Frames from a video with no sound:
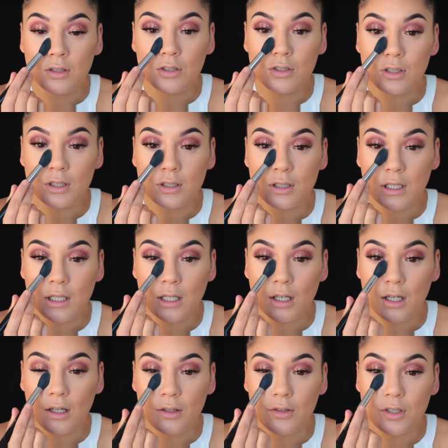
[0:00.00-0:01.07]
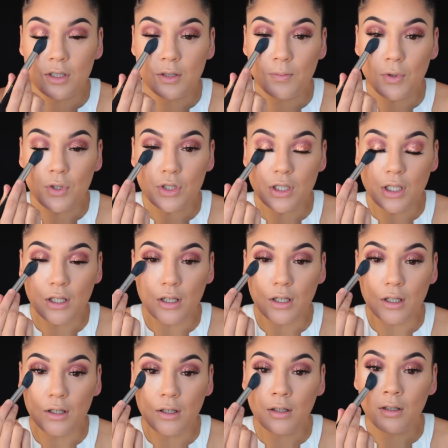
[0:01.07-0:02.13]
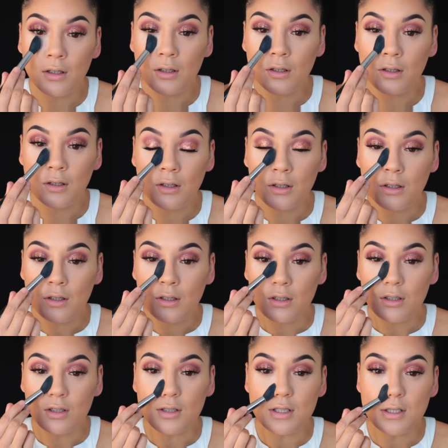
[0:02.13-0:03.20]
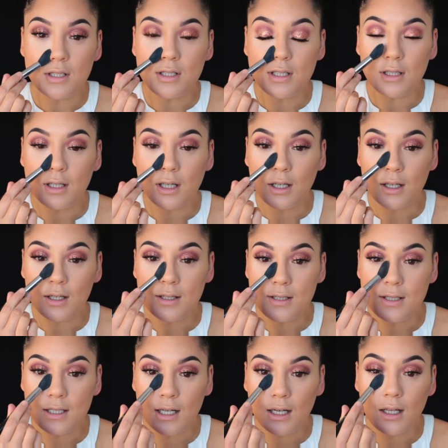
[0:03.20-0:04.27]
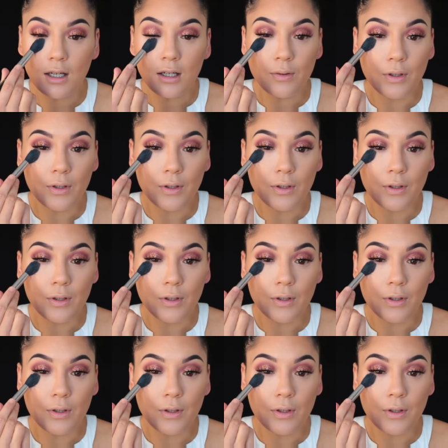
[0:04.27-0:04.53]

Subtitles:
just here, just pushing it in just to set that concealer.